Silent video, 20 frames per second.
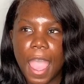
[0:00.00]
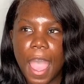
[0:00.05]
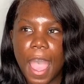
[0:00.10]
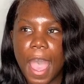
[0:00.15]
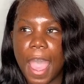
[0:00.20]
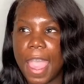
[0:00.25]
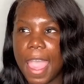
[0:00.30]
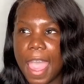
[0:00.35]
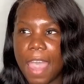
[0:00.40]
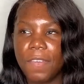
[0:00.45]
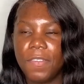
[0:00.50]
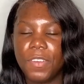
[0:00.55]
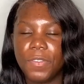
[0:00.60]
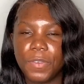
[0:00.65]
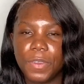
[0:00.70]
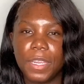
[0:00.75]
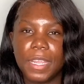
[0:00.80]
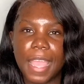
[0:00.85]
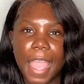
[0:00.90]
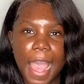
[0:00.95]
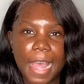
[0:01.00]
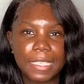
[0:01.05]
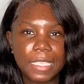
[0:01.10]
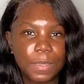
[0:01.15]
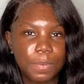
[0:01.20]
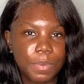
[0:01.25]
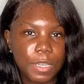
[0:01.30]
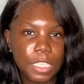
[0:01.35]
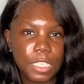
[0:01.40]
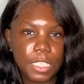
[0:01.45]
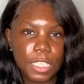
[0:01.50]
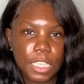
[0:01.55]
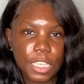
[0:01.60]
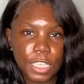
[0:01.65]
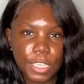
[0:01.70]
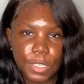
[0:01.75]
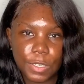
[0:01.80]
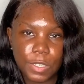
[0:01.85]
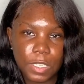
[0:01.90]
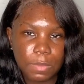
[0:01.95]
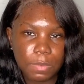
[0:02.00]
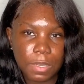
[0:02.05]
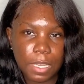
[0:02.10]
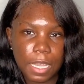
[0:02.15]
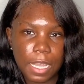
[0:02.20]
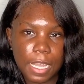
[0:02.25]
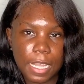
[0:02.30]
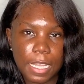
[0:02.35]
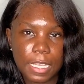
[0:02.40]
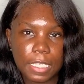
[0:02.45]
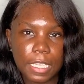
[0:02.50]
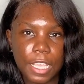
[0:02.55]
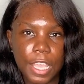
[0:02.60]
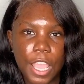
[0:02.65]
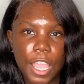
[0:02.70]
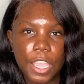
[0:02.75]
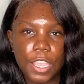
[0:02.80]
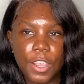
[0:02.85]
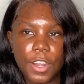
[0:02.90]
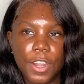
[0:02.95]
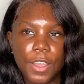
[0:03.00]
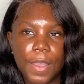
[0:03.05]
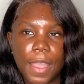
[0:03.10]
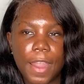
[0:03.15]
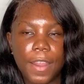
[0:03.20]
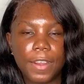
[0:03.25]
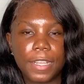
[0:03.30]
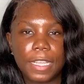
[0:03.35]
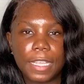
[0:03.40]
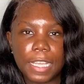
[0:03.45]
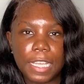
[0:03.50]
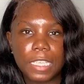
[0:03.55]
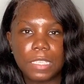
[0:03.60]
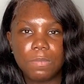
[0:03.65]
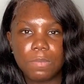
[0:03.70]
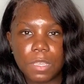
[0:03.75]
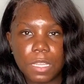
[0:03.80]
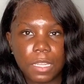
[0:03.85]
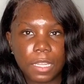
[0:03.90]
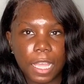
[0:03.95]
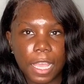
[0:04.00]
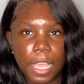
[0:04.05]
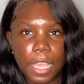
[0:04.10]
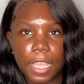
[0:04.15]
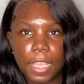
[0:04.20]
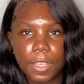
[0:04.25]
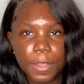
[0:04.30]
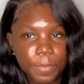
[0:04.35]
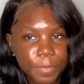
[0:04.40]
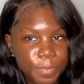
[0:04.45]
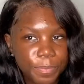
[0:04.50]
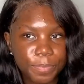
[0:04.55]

I haven't really had to put to use because, you know, everything's been like